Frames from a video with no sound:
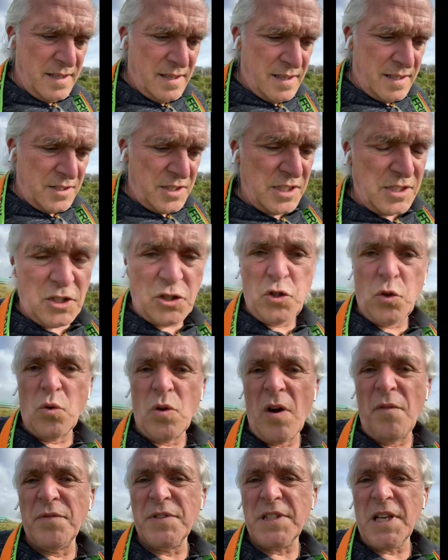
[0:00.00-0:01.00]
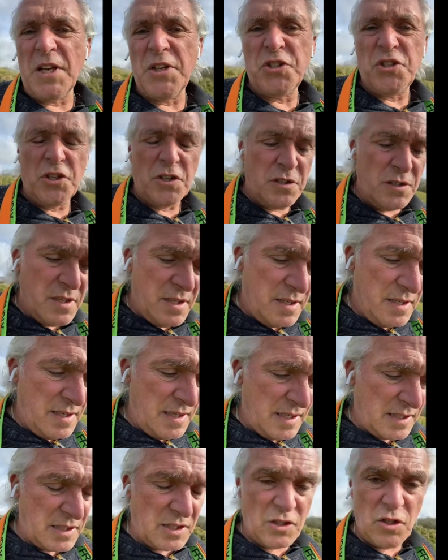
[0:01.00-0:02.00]
Just a short conversation
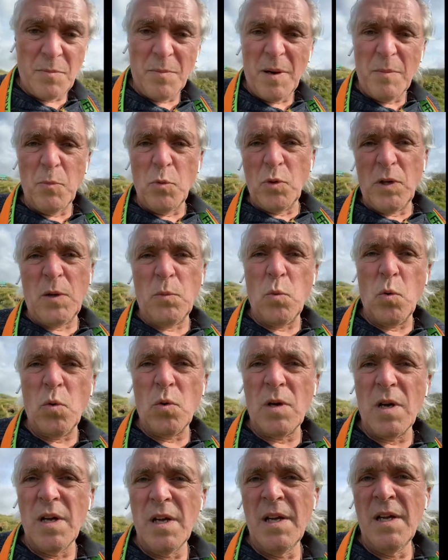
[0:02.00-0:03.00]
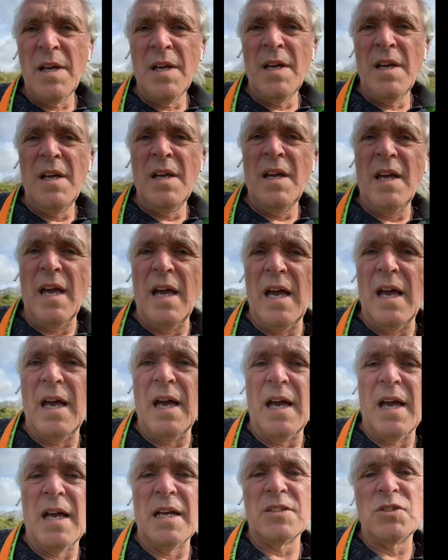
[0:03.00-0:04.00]
as I do my morning walk,
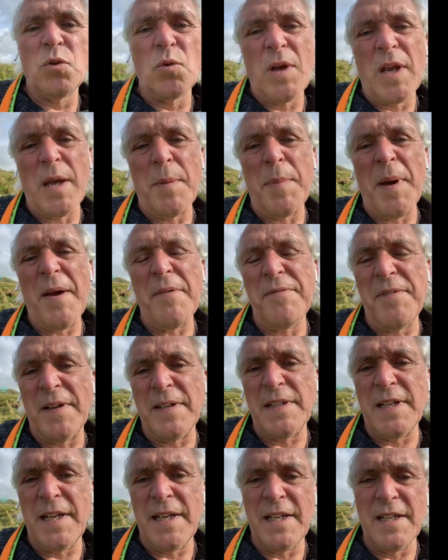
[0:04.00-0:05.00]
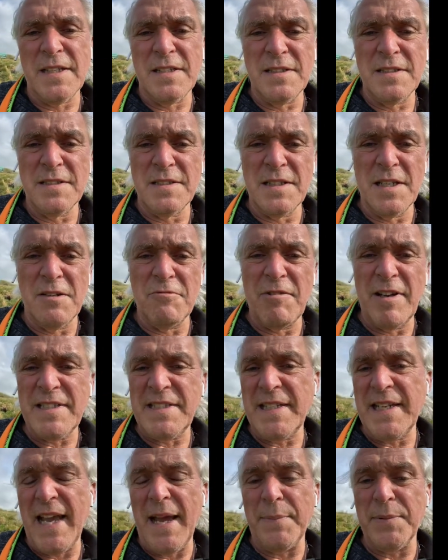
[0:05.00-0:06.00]
talking about funding and
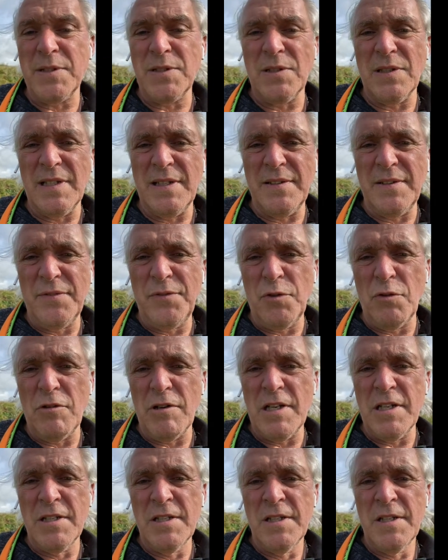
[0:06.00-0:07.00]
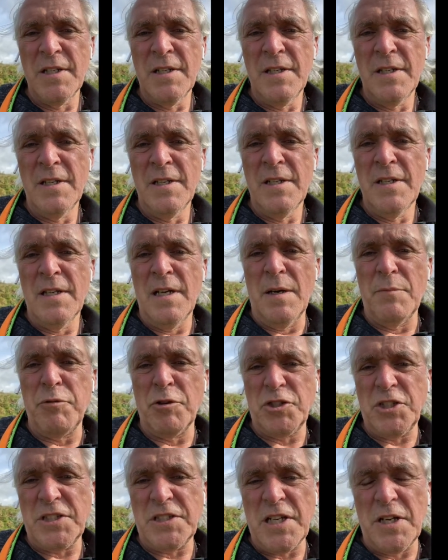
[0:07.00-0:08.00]
raising capital, and if you're a
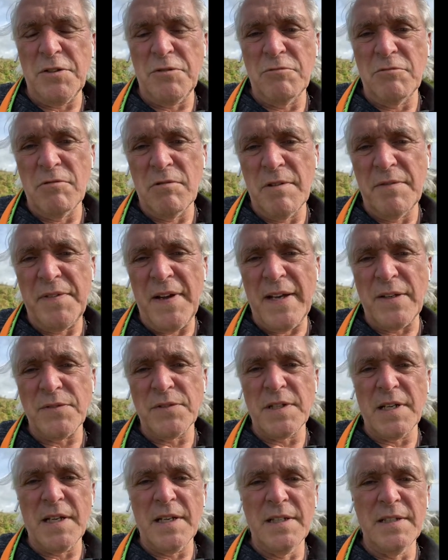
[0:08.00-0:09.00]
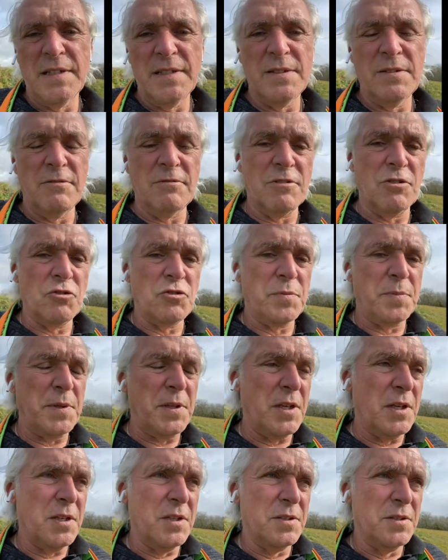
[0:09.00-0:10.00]
project owner or a founder or an
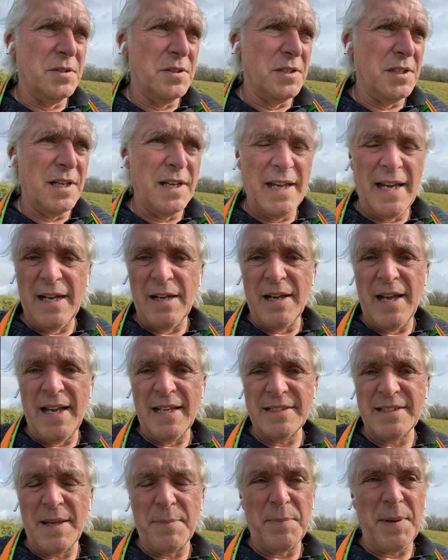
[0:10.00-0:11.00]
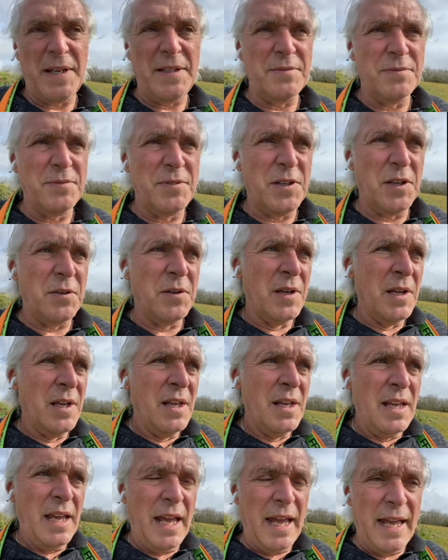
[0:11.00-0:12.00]
entrepreneur, how's that been for you?
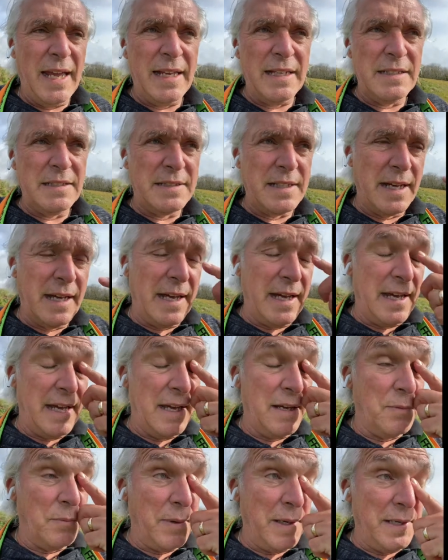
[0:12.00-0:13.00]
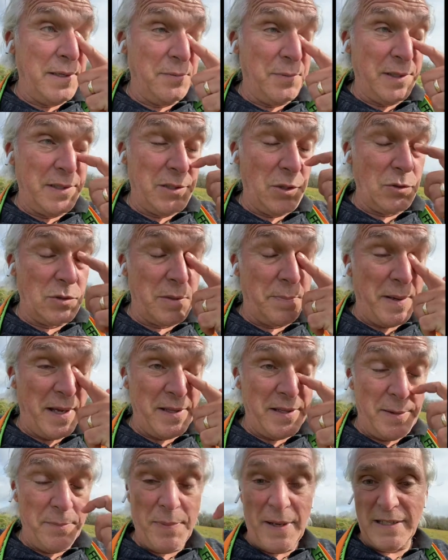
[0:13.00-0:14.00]
And we talked
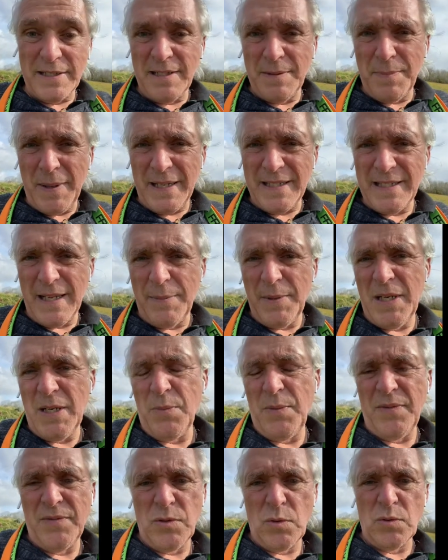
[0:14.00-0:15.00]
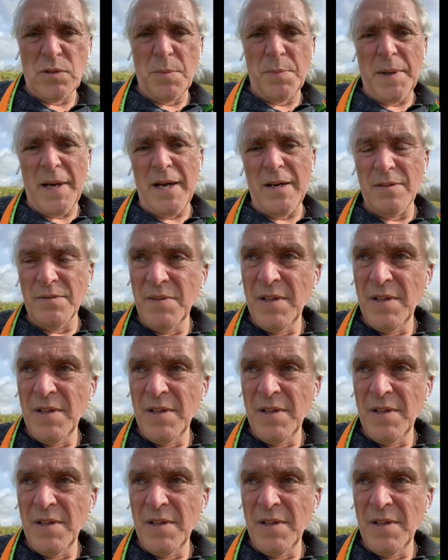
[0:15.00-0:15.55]
about the impacts of the pandemic. We've talked about